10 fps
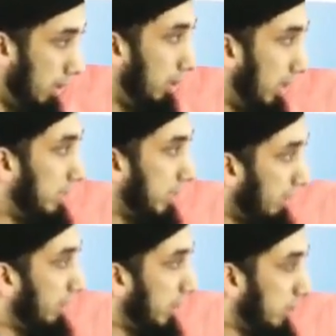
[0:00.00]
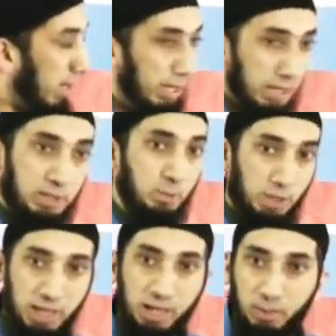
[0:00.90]
Allah has given us many things and
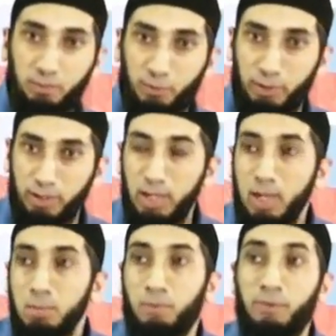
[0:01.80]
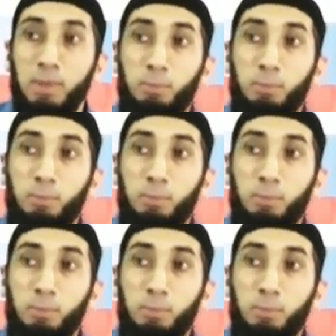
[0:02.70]
we thank Him for it. But